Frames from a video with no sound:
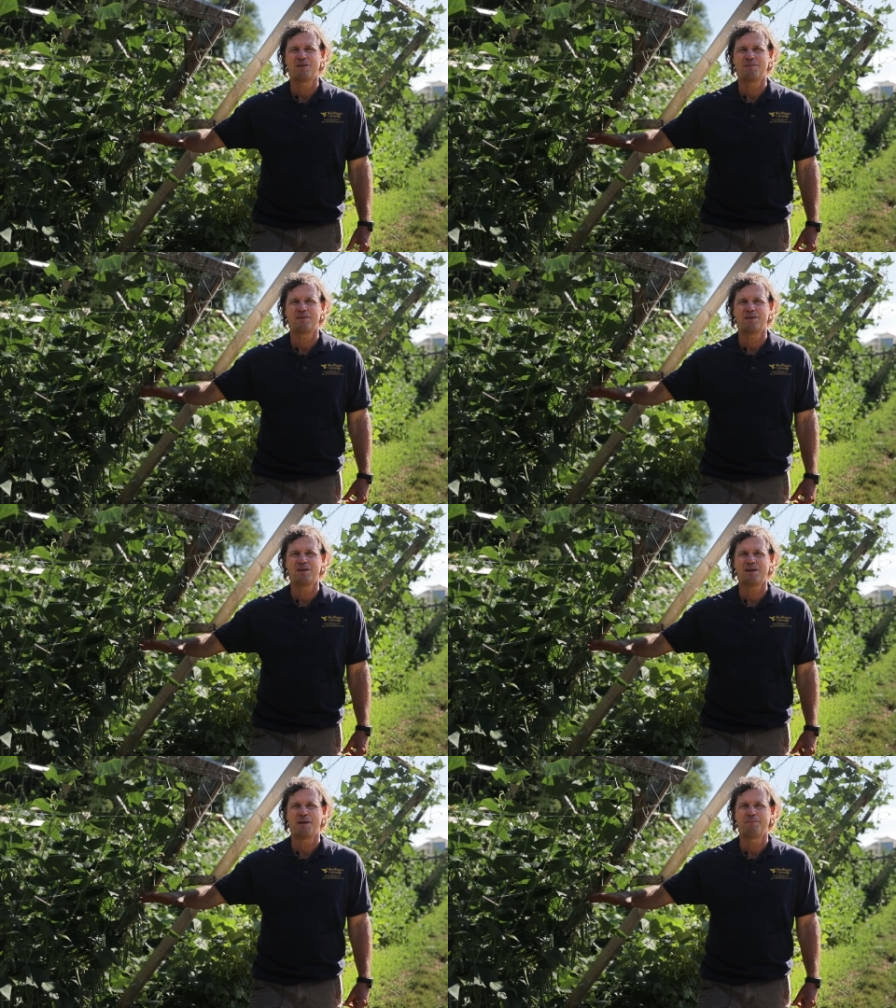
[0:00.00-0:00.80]

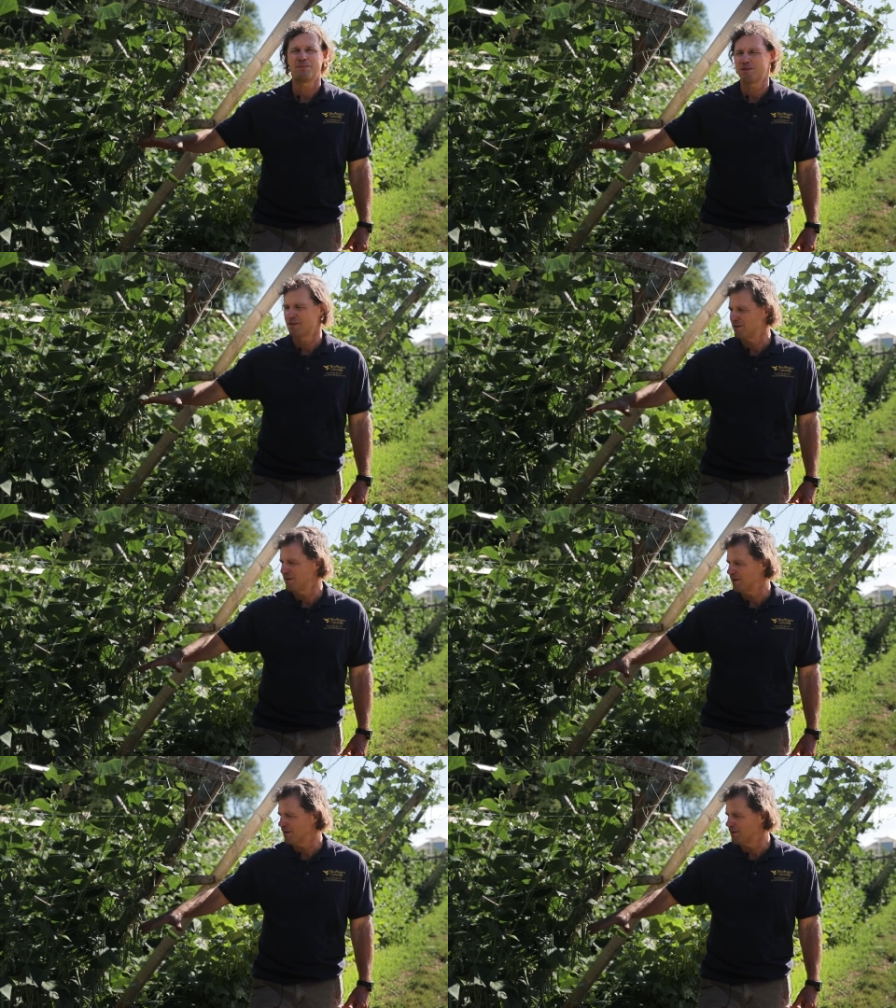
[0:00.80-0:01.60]

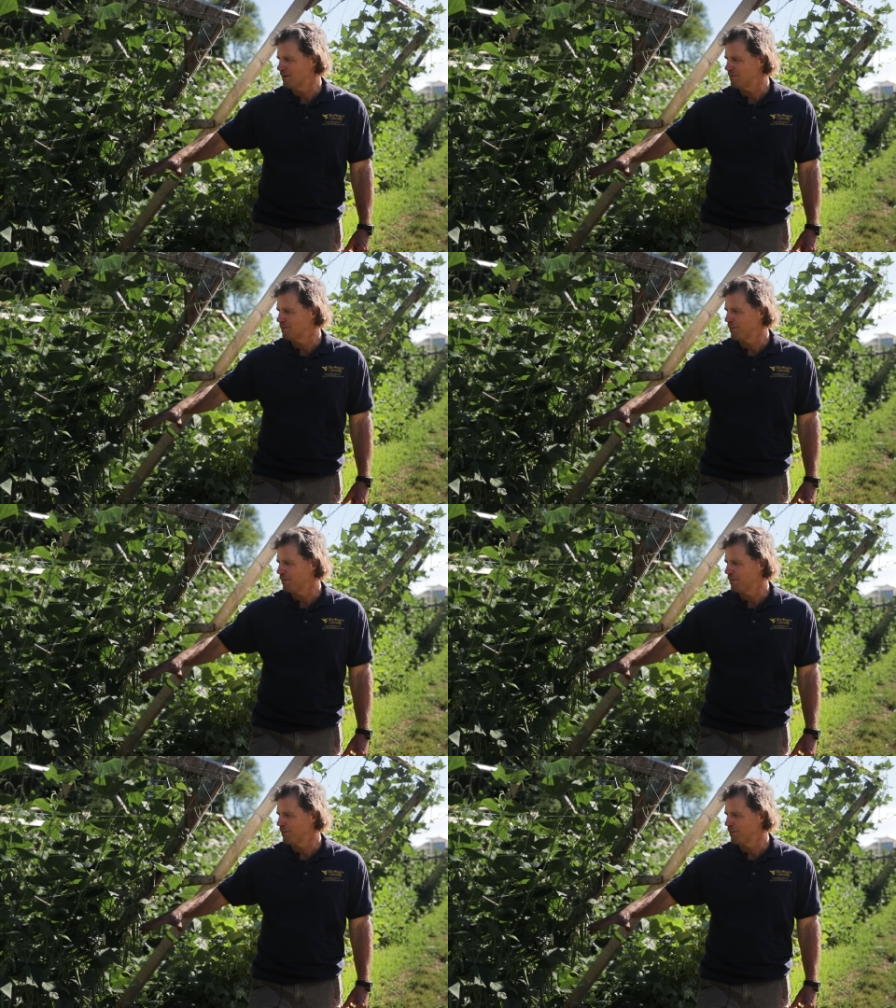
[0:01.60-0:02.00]
the